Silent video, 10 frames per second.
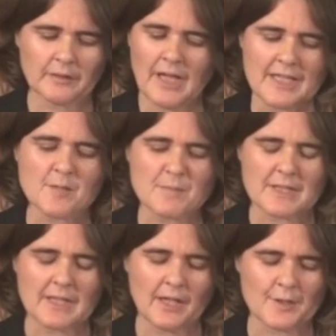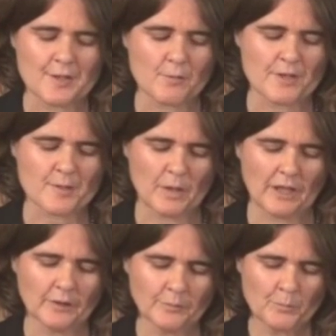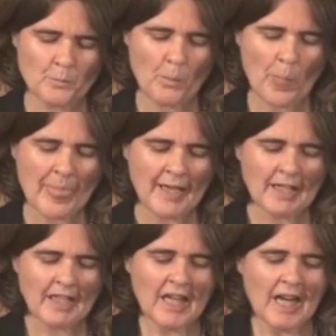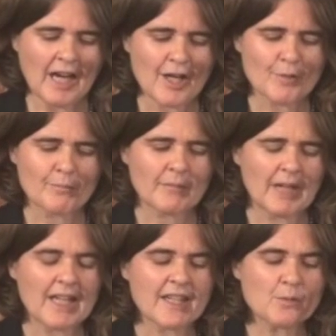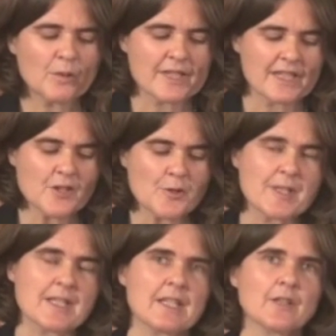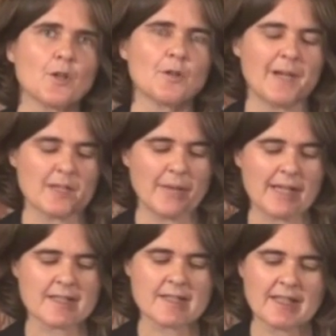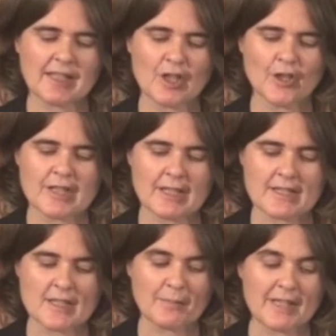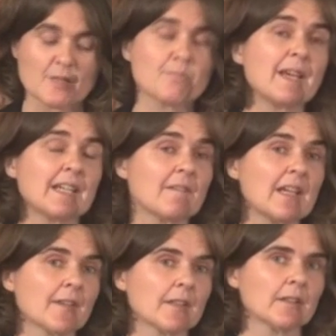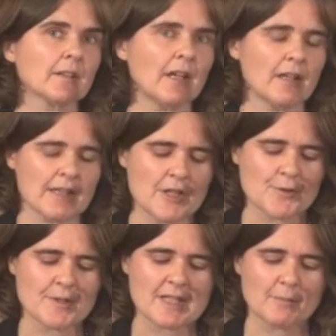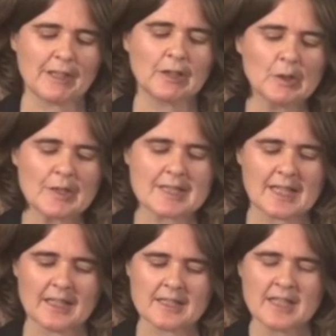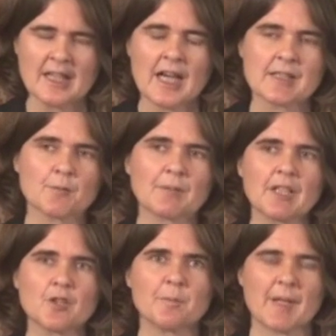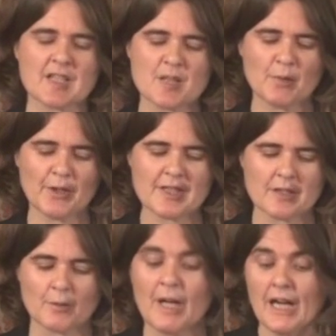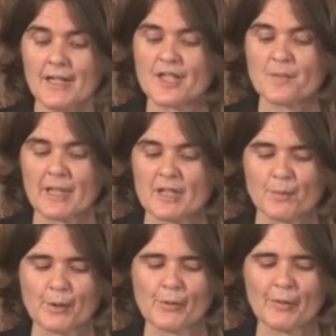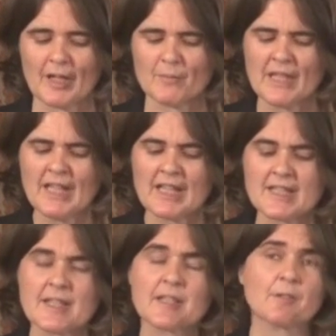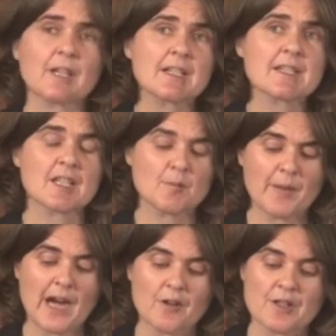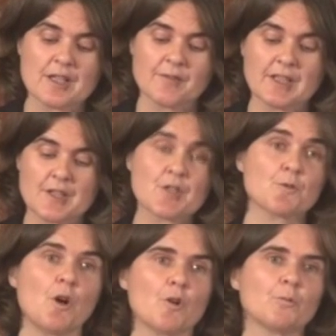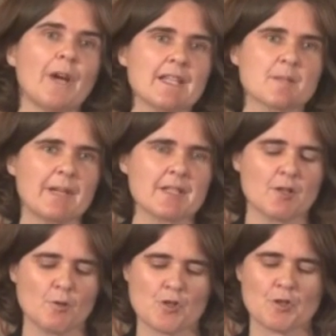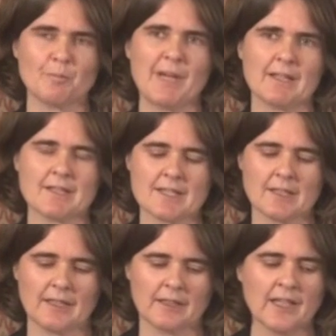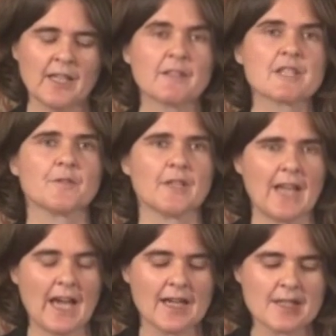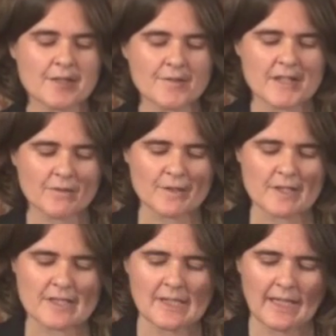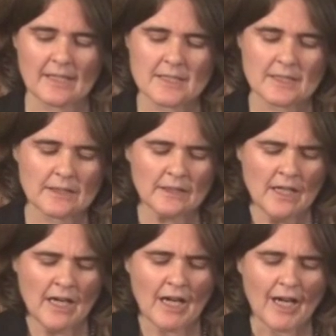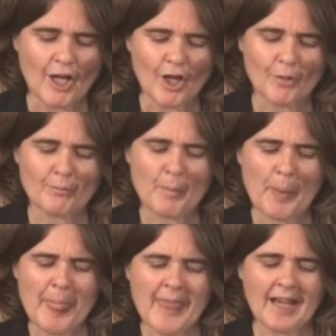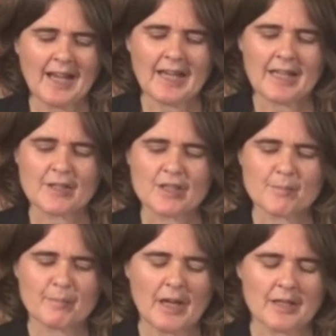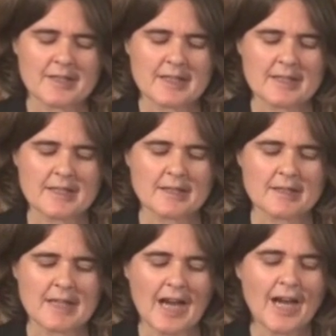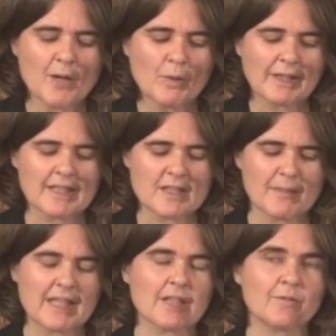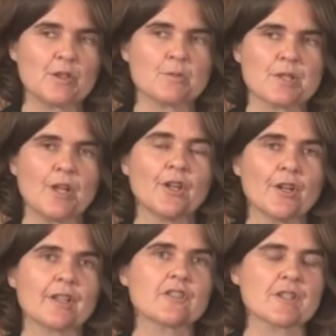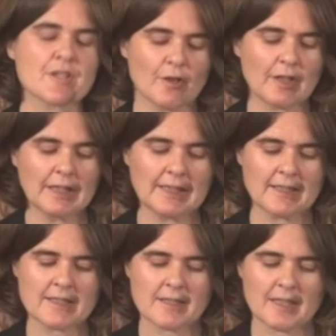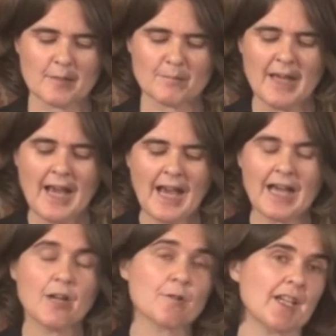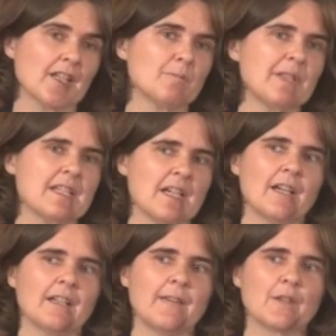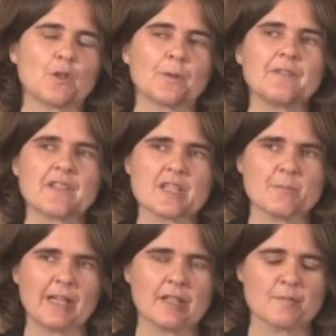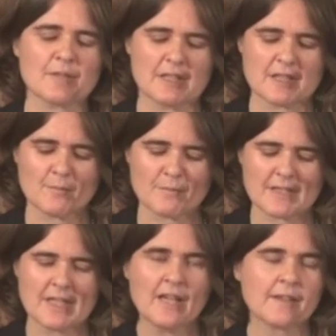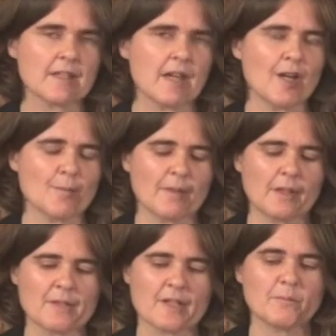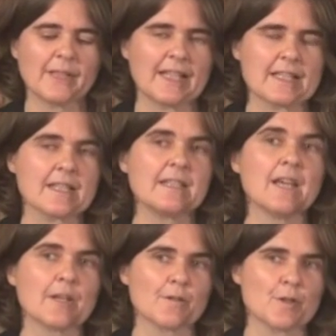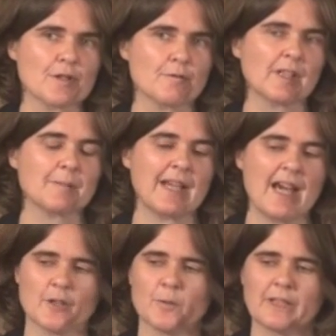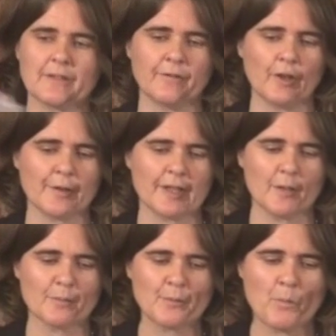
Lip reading: items in the household as well. I think what's interesting, though, about the Palestinian context compared to many of the other countries that we looked at and that really could be exploited or harnessed by the program is that there is a comparatively strong rights-based culture in Palestine. There's a very active civil society, and citizens are willing to make their views heard. It's just not clear to them how that can be done, and the grievance mechanisms, there were the complaints that none of those had really been adequately followed up.